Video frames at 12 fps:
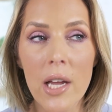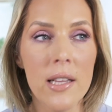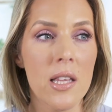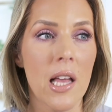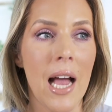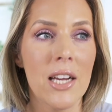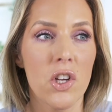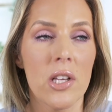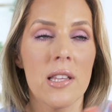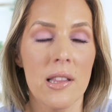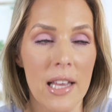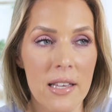
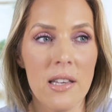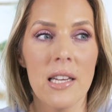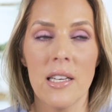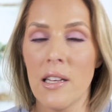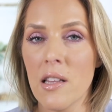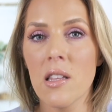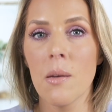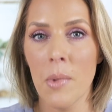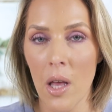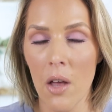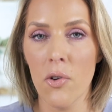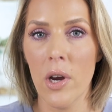It's less tinted than some of
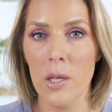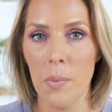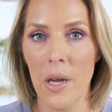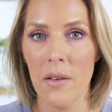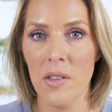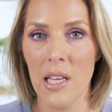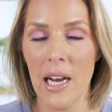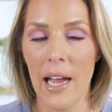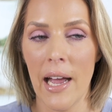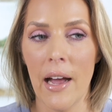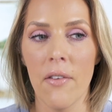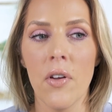the other SPFs that I
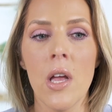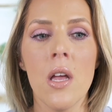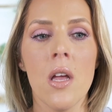have.